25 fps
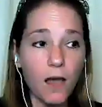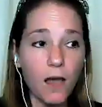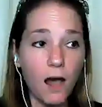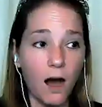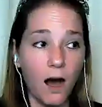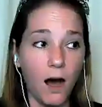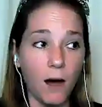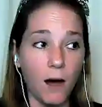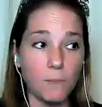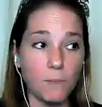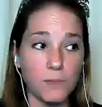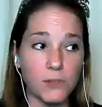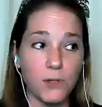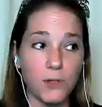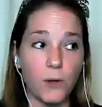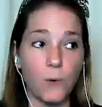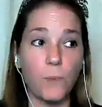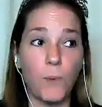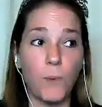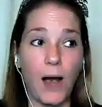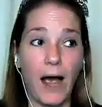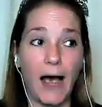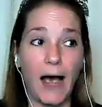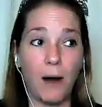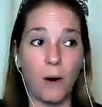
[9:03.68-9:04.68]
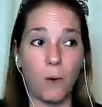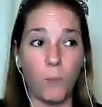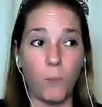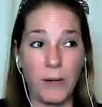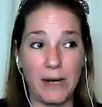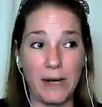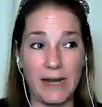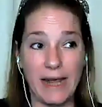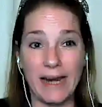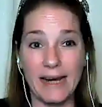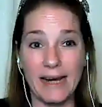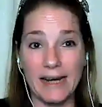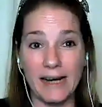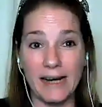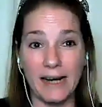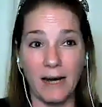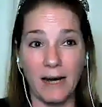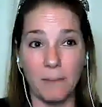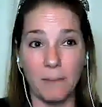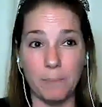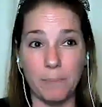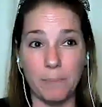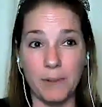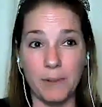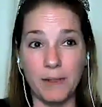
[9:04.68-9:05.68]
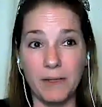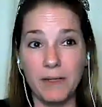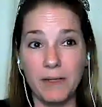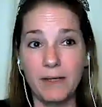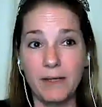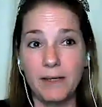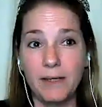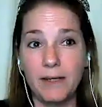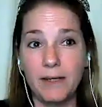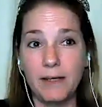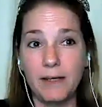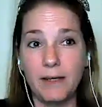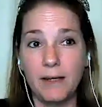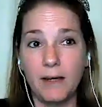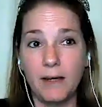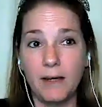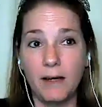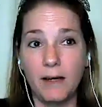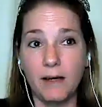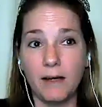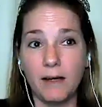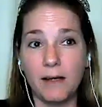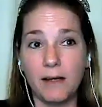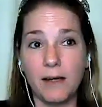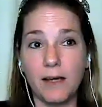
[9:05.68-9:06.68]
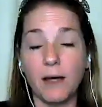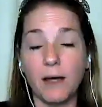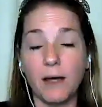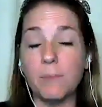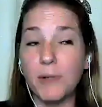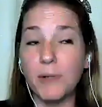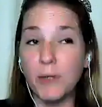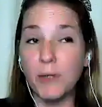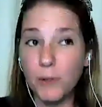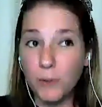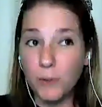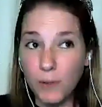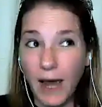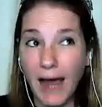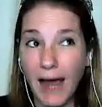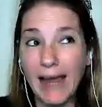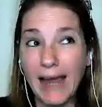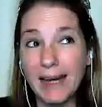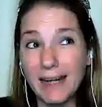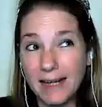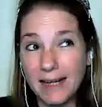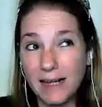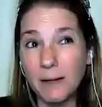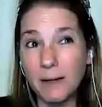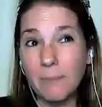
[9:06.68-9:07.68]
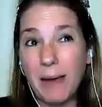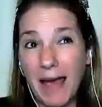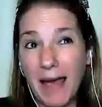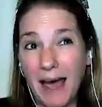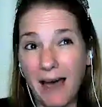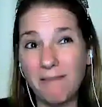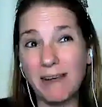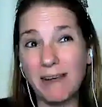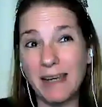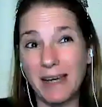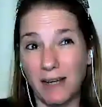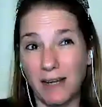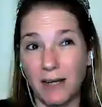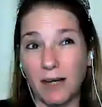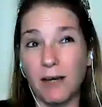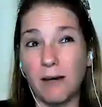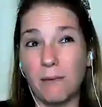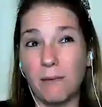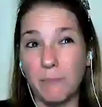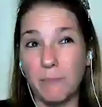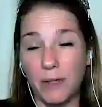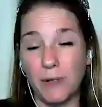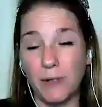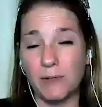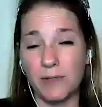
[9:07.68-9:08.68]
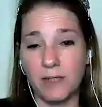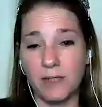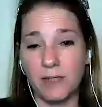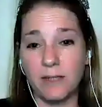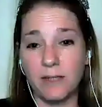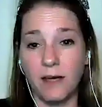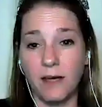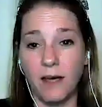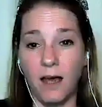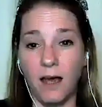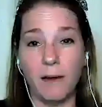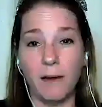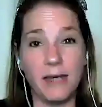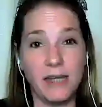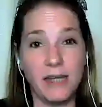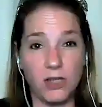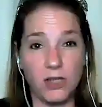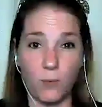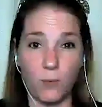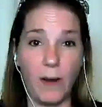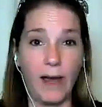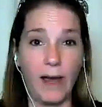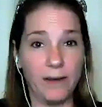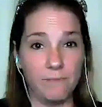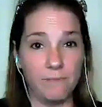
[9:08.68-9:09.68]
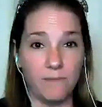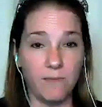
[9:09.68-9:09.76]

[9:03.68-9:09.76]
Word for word: Um, so uh, we ended up commute. I ended up having a commute uh, each way.